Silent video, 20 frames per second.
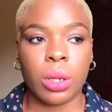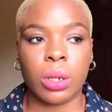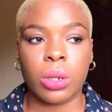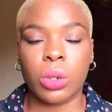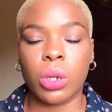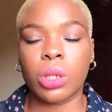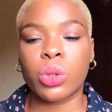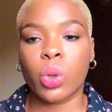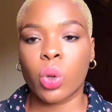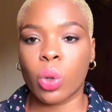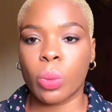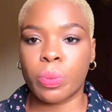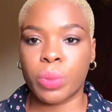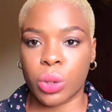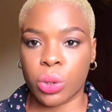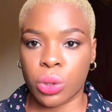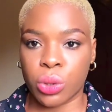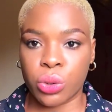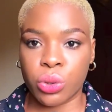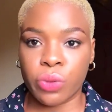Not hope
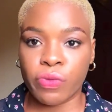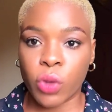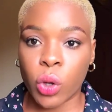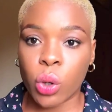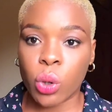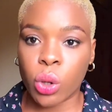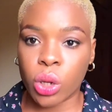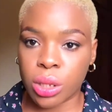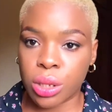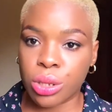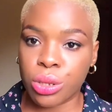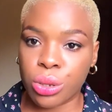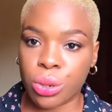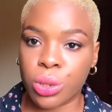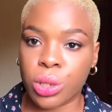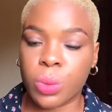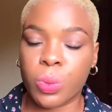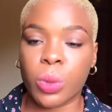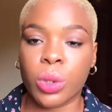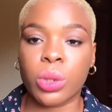because you've not gotten
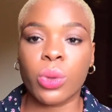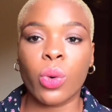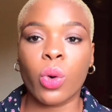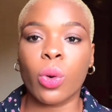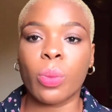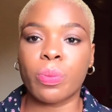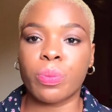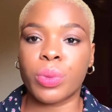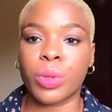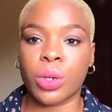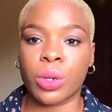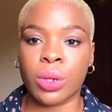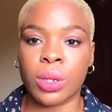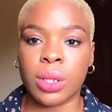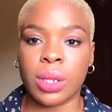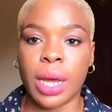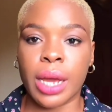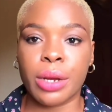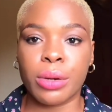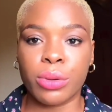yours, but hope
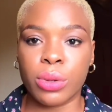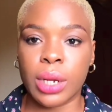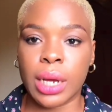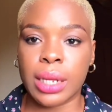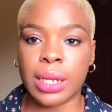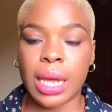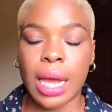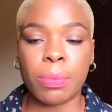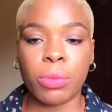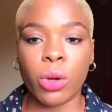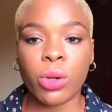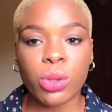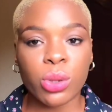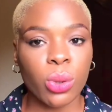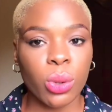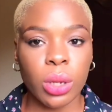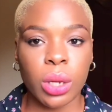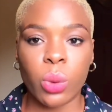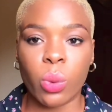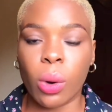because I know that I'm not the
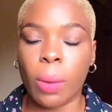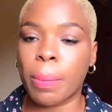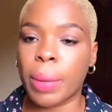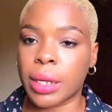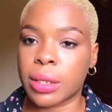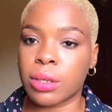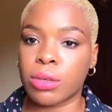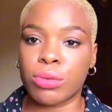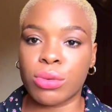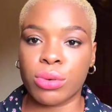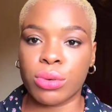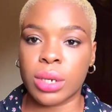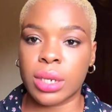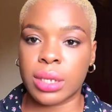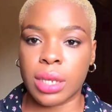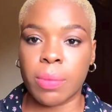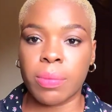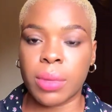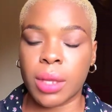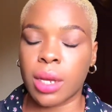only one passing through the
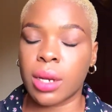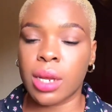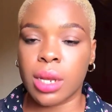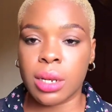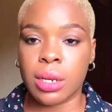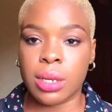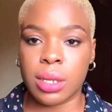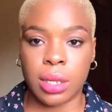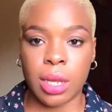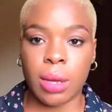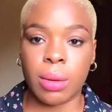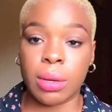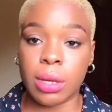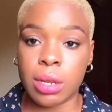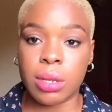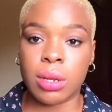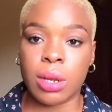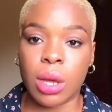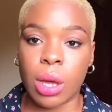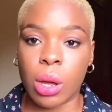same thing in
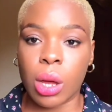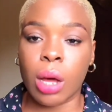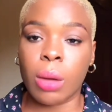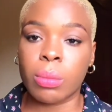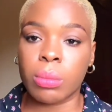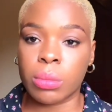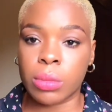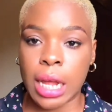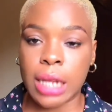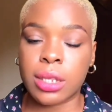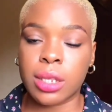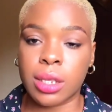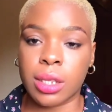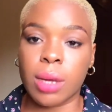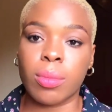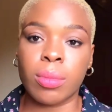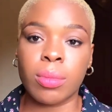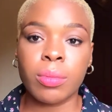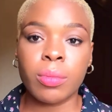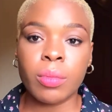that
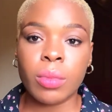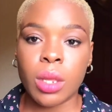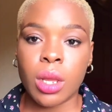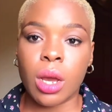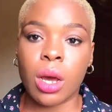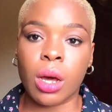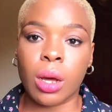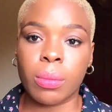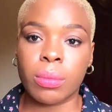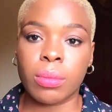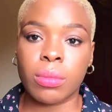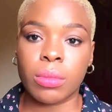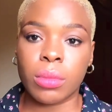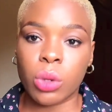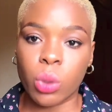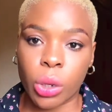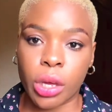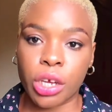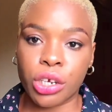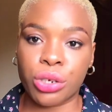same
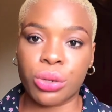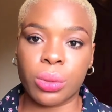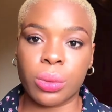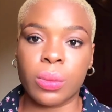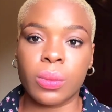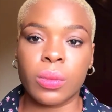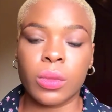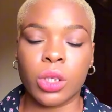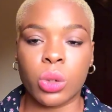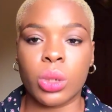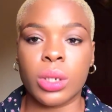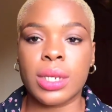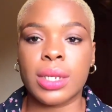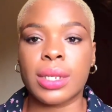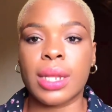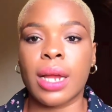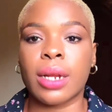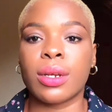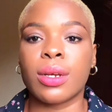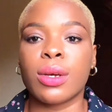location. You
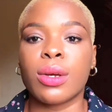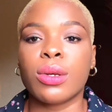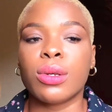understand?